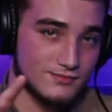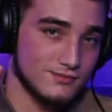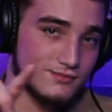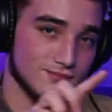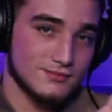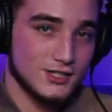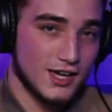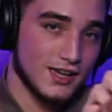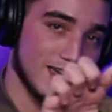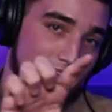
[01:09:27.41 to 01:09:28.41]
Oh, okay.
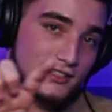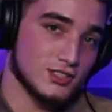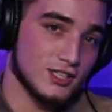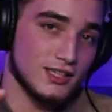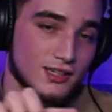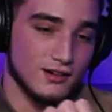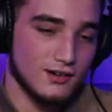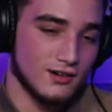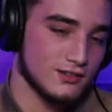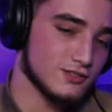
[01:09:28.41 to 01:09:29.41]
JHD
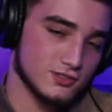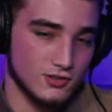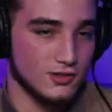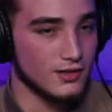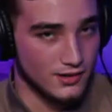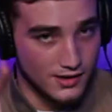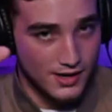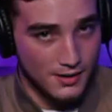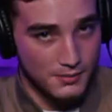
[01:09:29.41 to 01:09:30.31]
underscore